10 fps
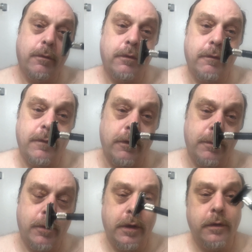This is a feather
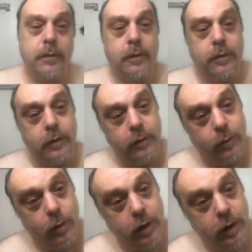blade. It's
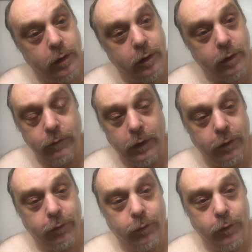the one at a
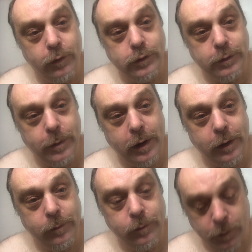convenience store in Japan.